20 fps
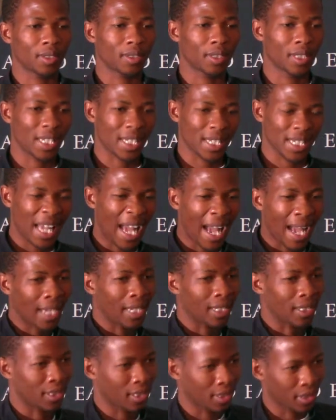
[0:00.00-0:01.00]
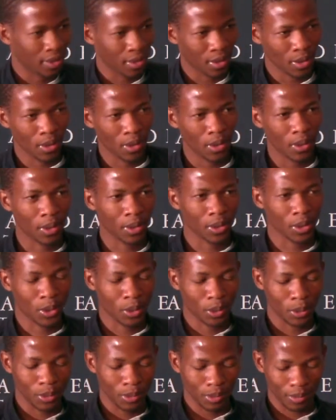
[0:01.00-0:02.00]
decide or
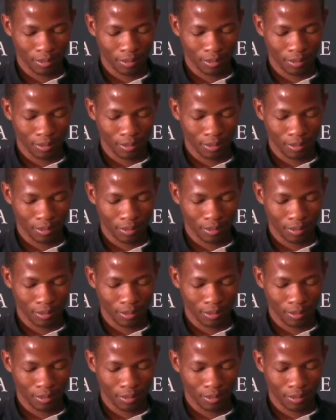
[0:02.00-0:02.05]
to